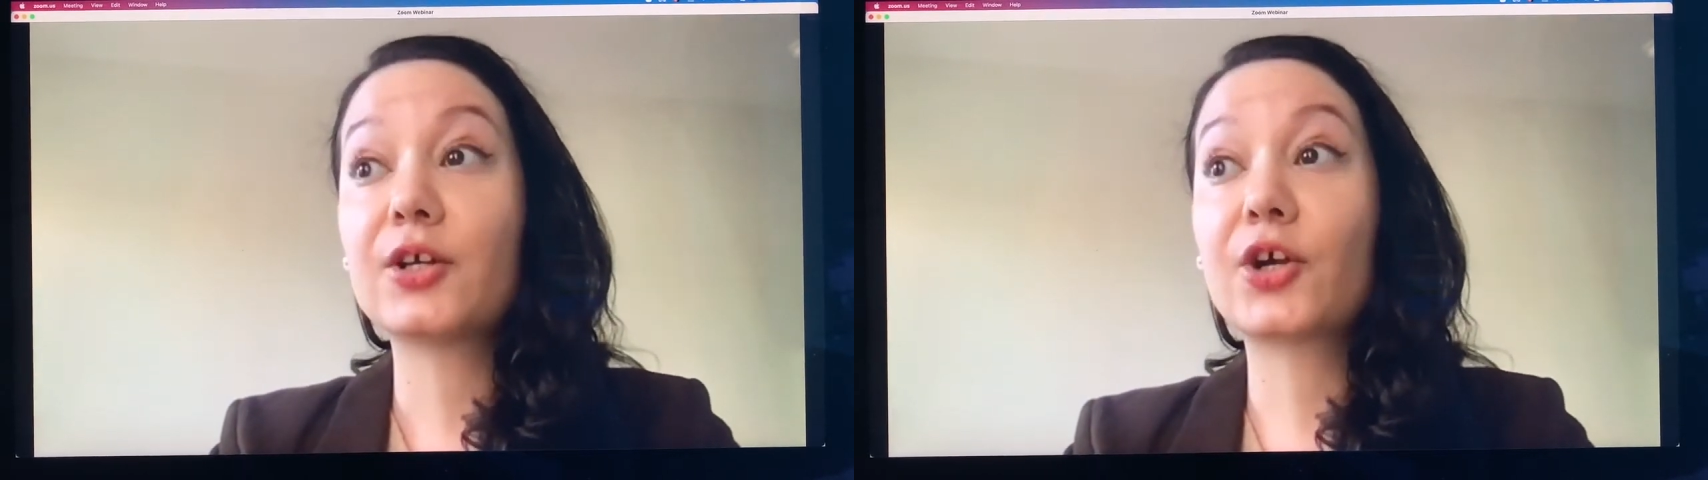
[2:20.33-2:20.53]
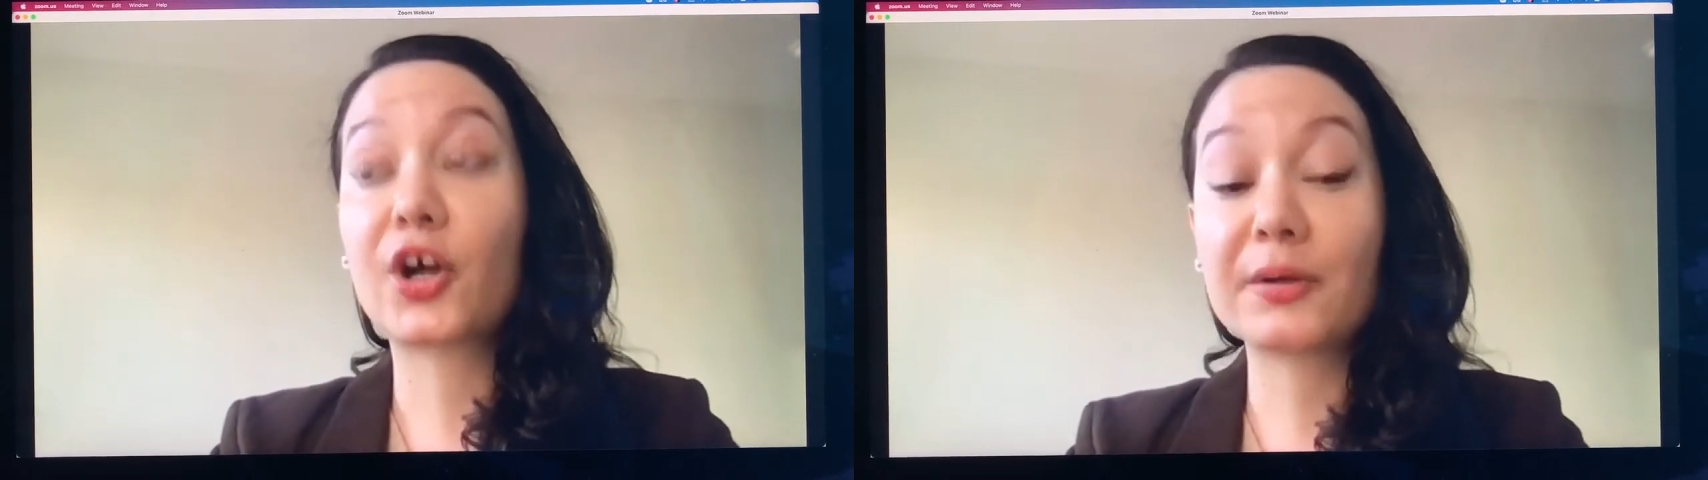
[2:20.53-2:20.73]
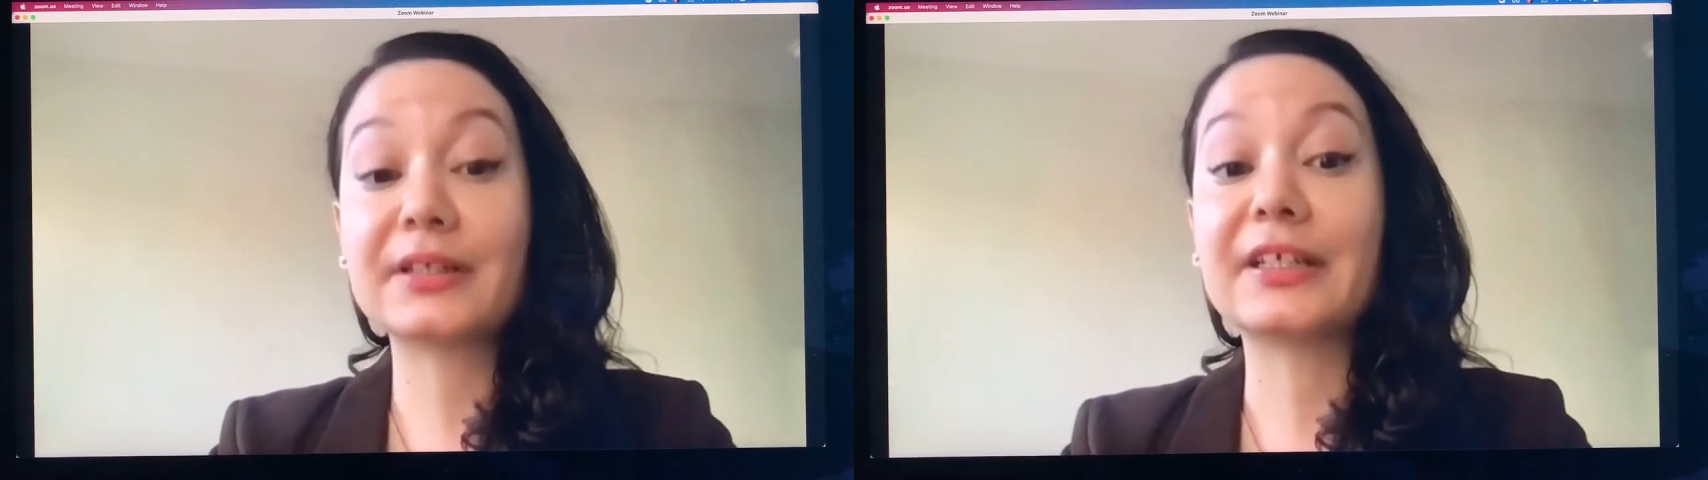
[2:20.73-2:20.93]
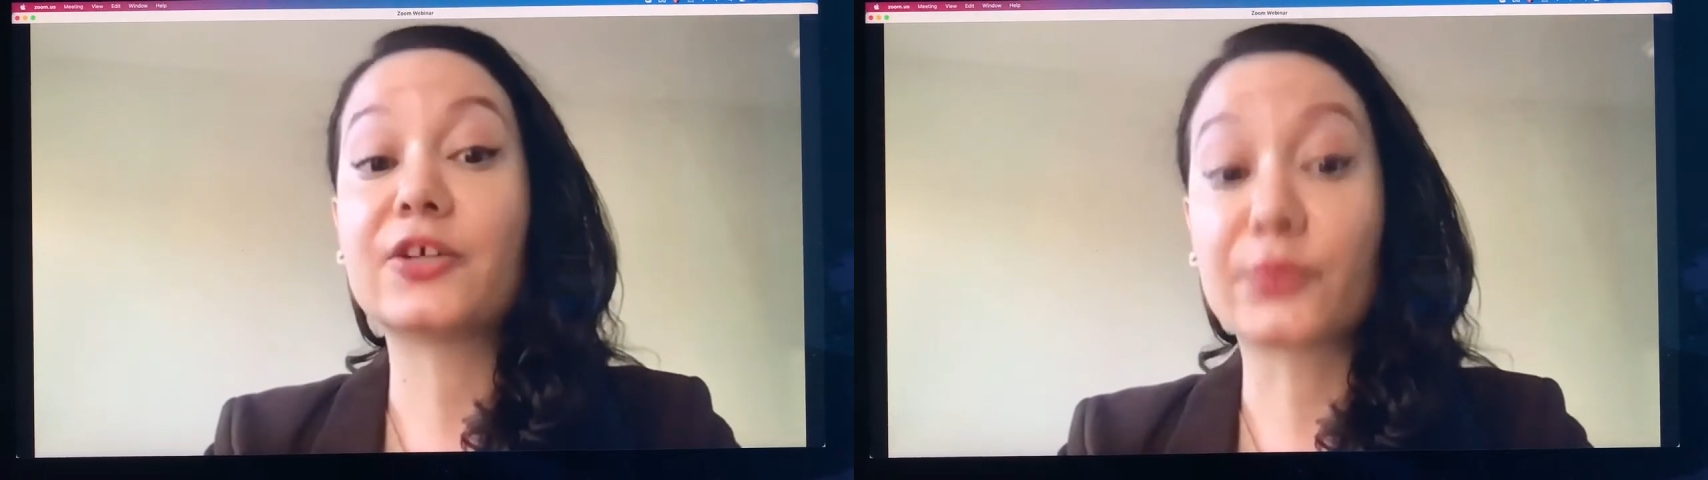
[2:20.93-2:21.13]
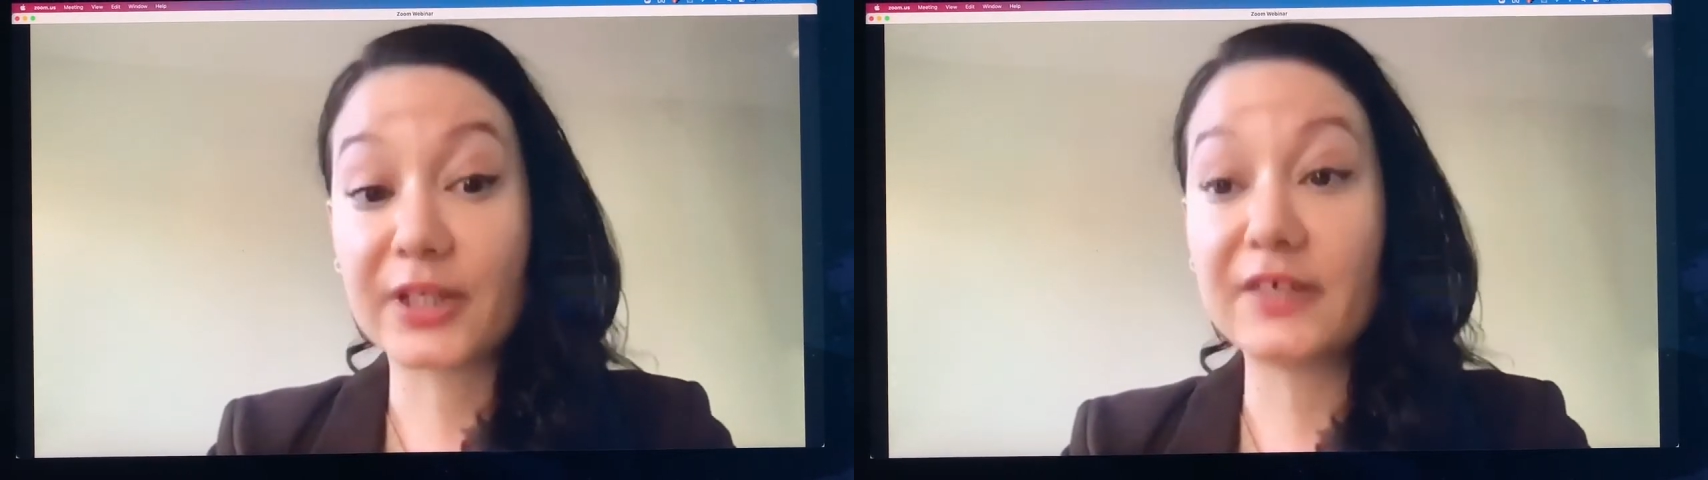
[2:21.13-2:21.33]
currently
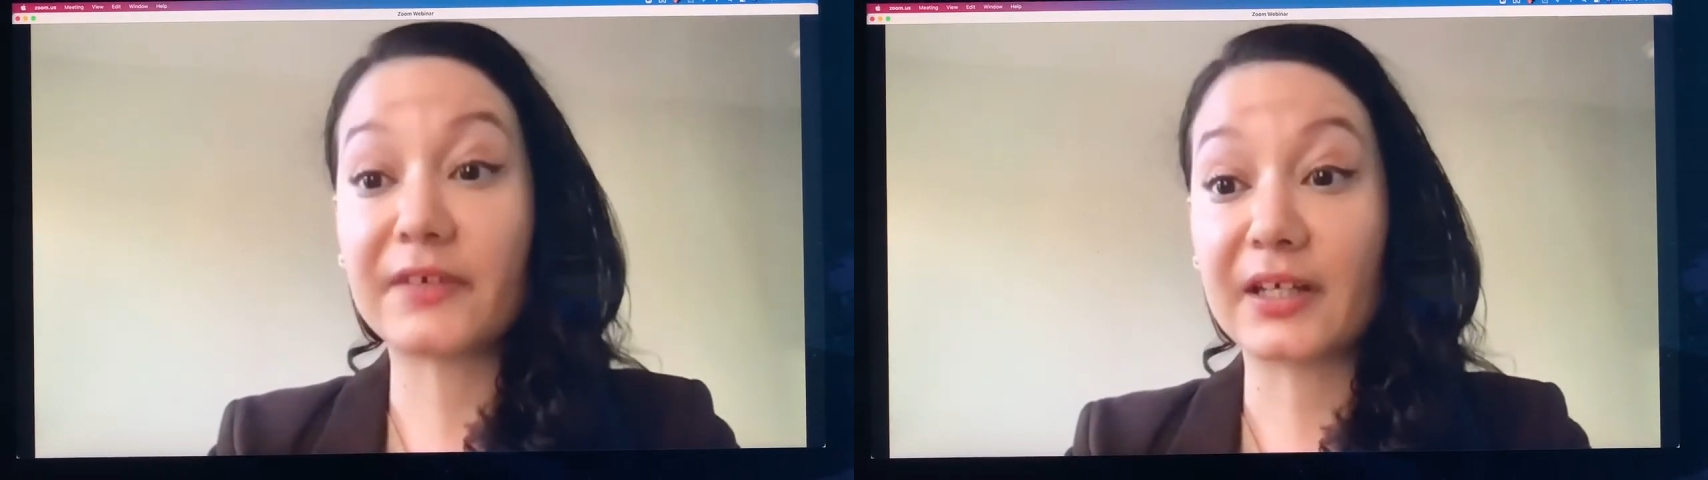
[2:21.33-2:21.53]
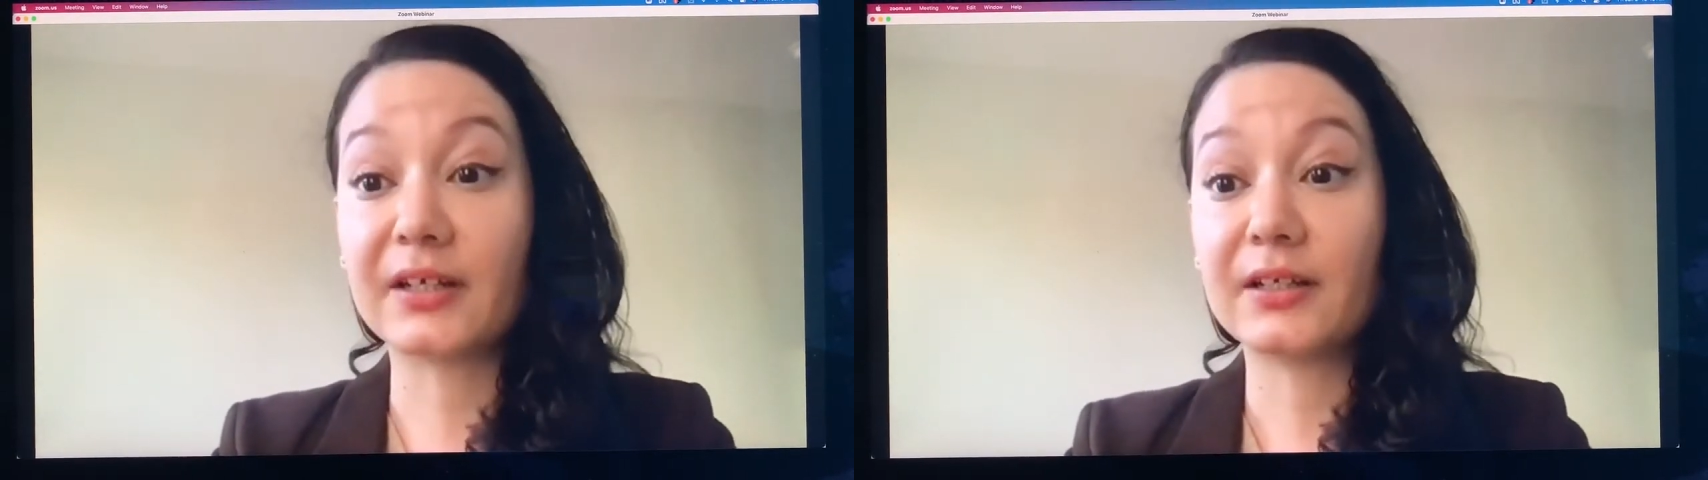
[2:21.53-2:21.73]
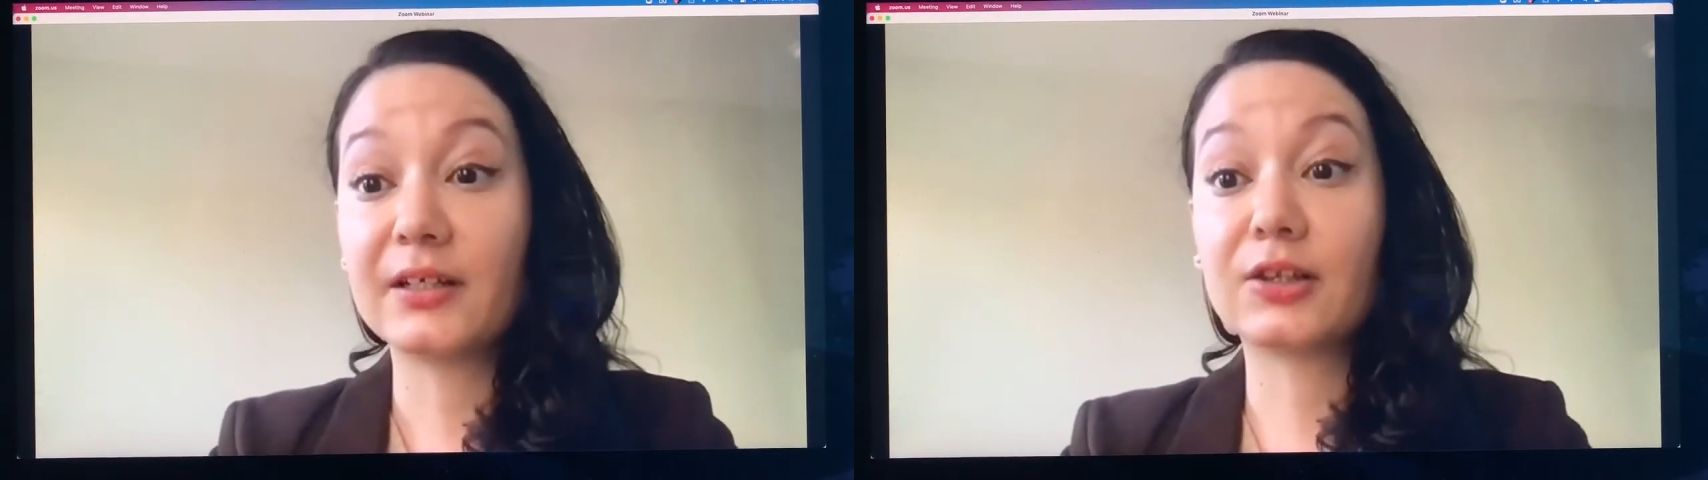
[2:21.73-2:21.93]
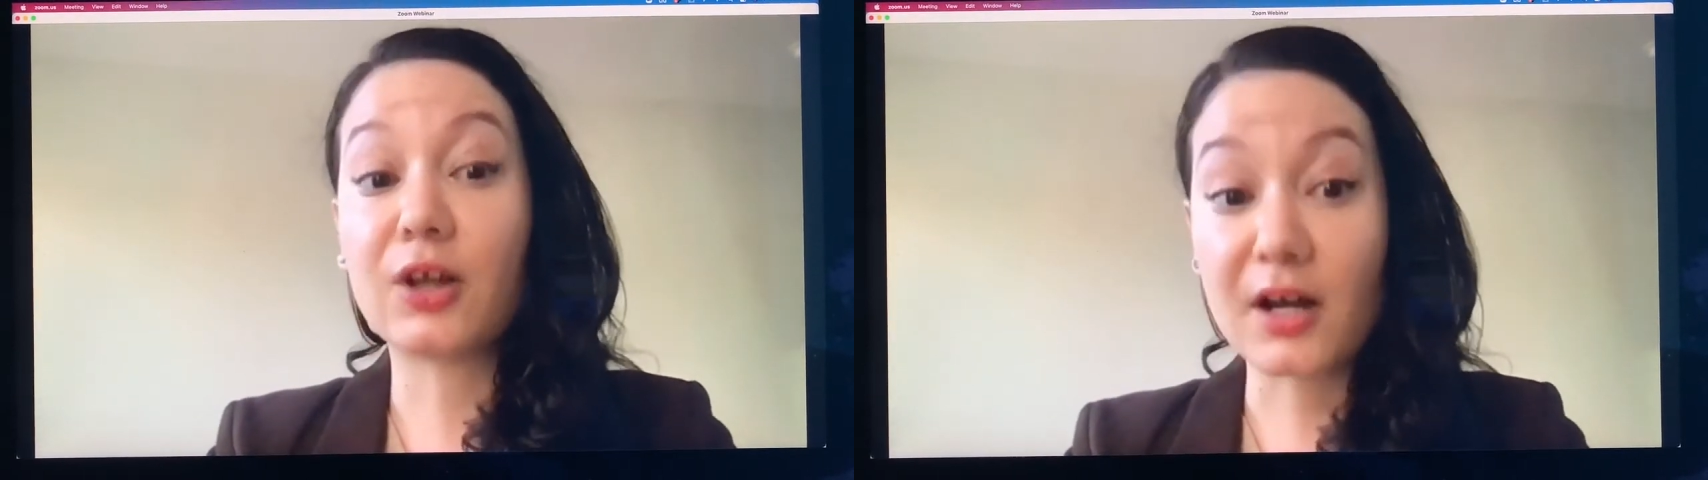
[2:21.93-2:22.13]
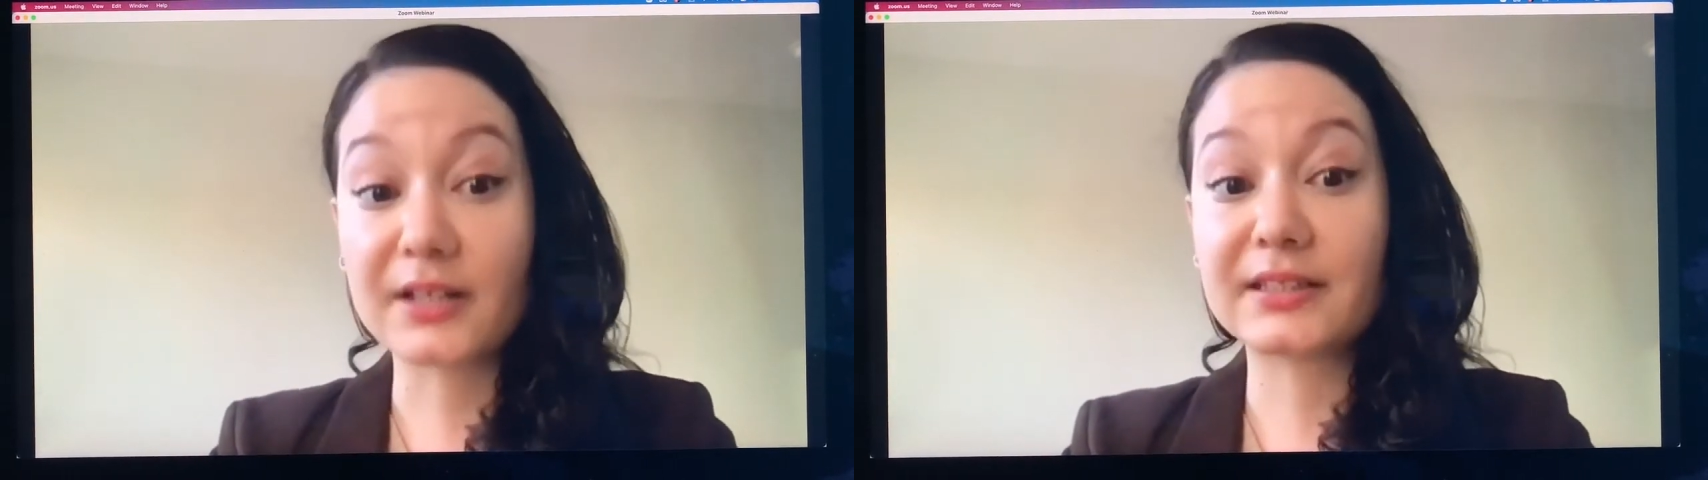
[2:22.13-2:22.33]
grieving
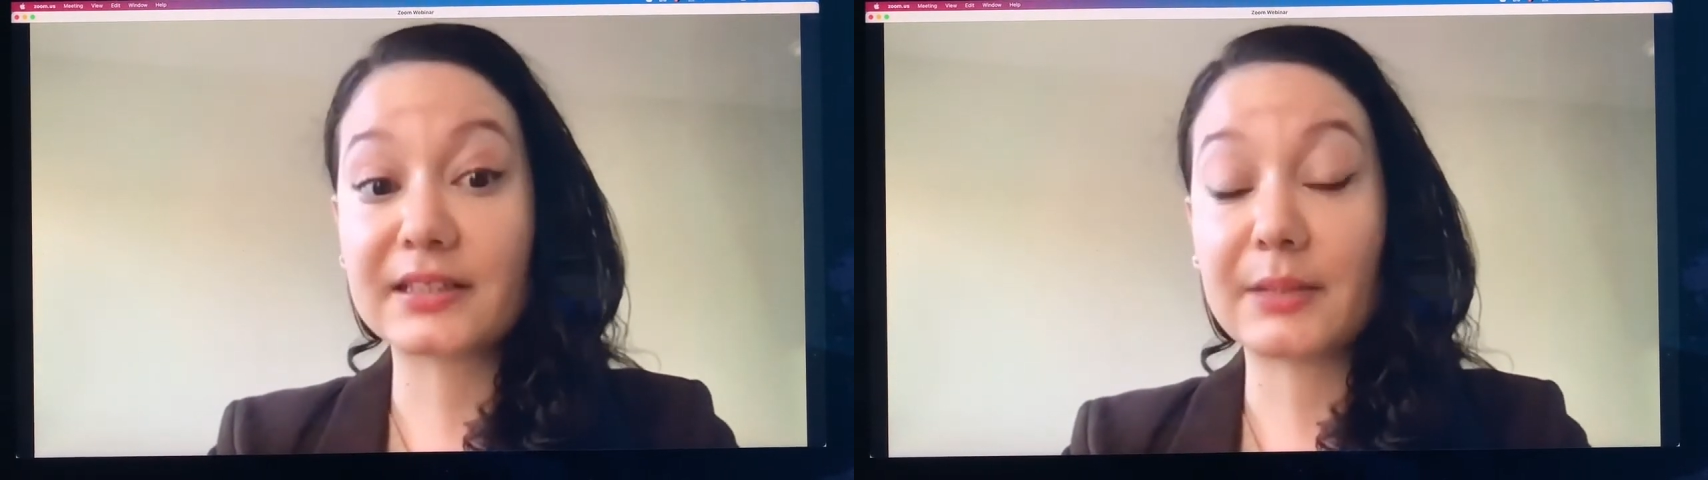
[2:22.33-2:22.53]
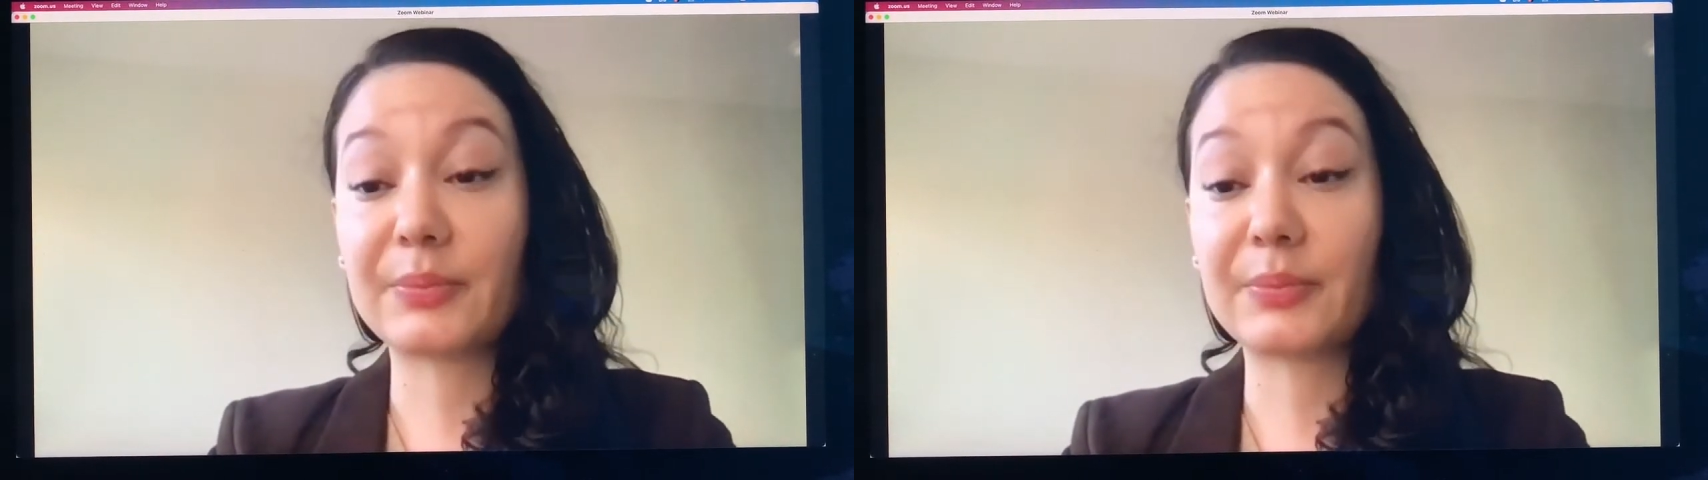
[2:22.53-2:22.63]
loss,